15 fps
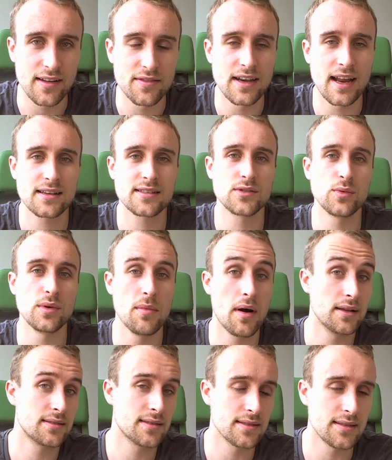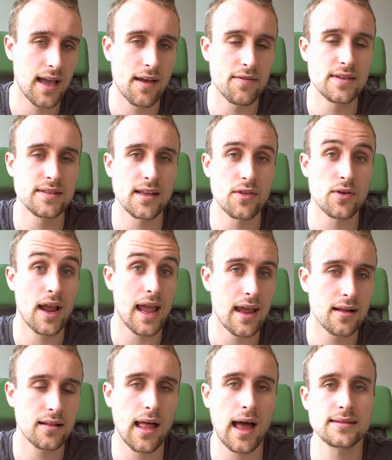of the next three months because I have these other eight
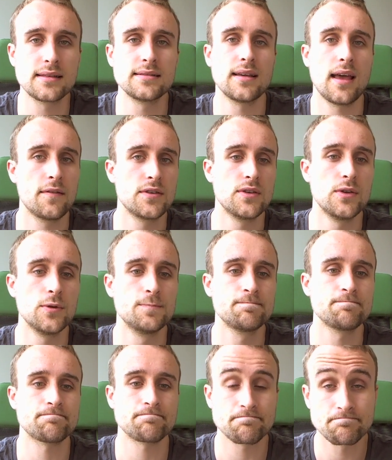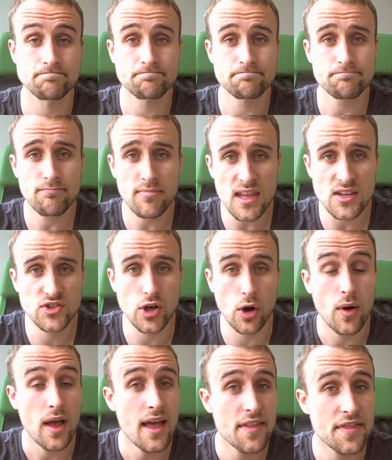classes I have to do.
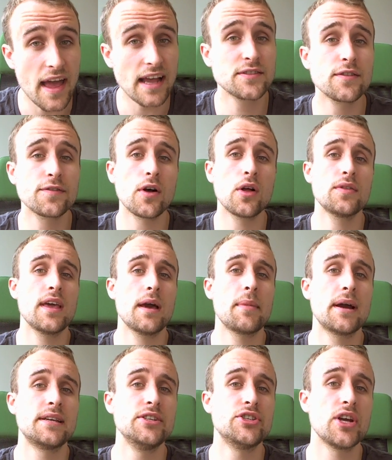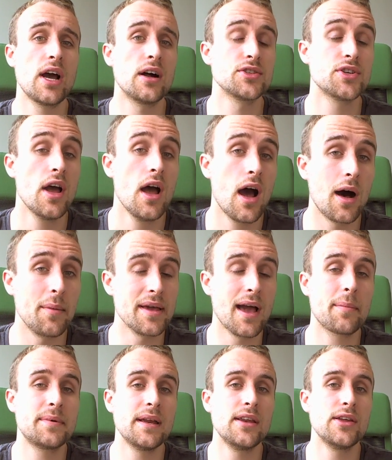So thanks for following the MIT Challenge. I'll be
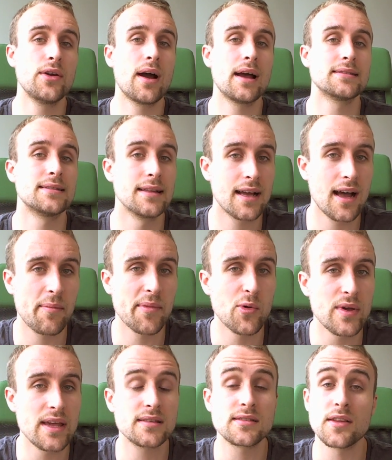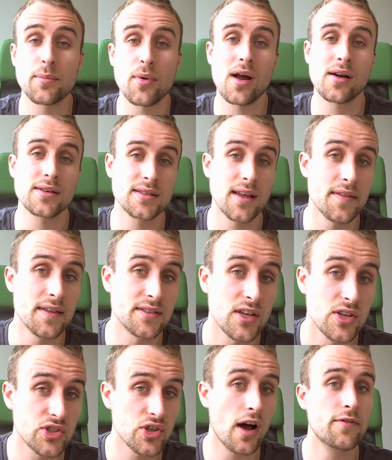updating you guys in the coming weeks on the progress on this
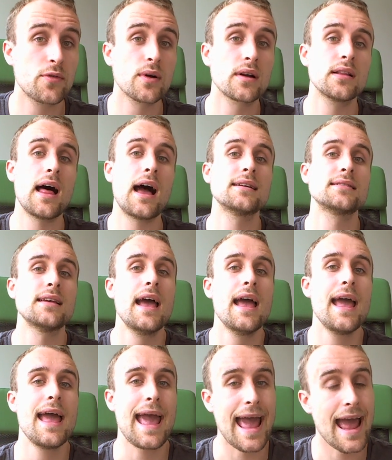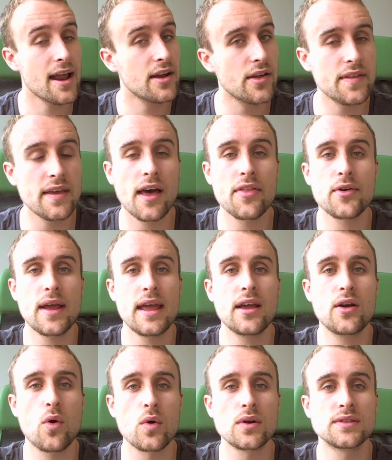software class and on the other eight
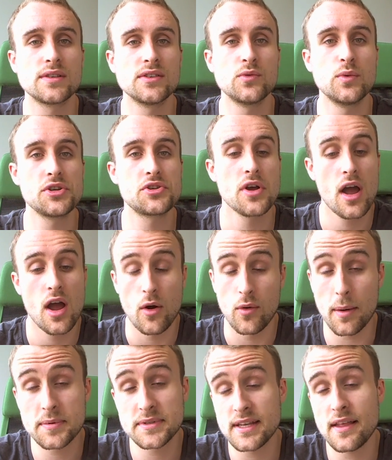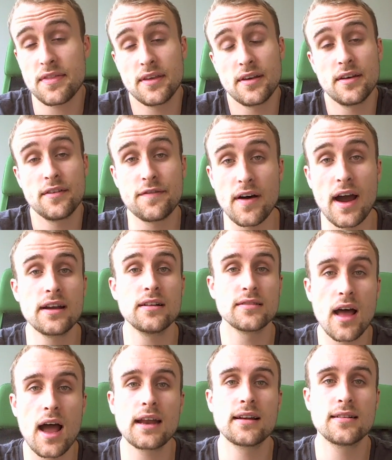courses, which represent the final
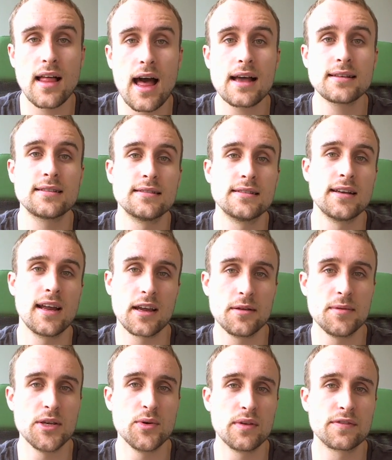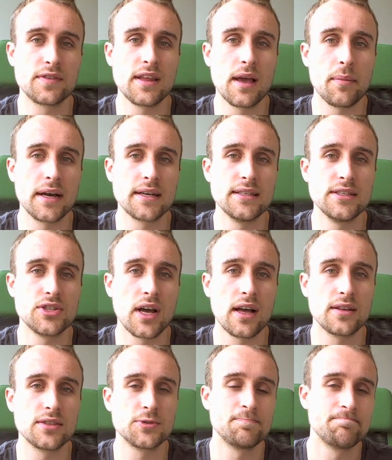nine classes that I'm going to be doing for the MIT
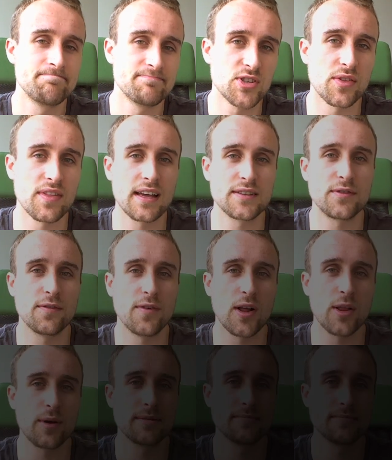Challenge. So thanks for following.